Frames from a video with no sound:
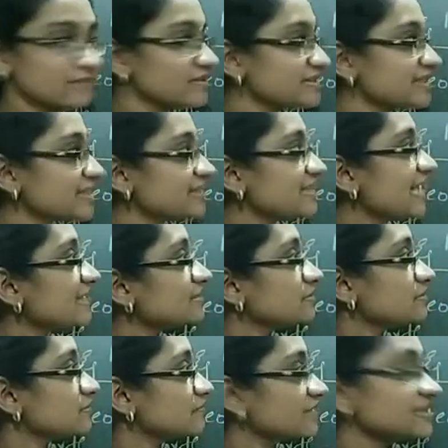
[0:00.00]
We said that
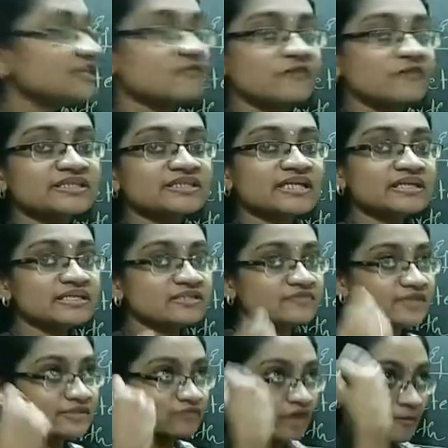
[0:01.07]
with the friction it
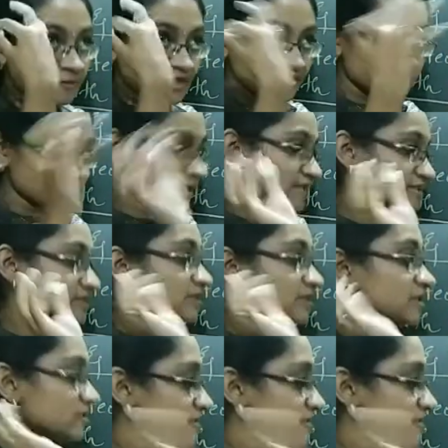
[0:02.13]
will evaporate fast.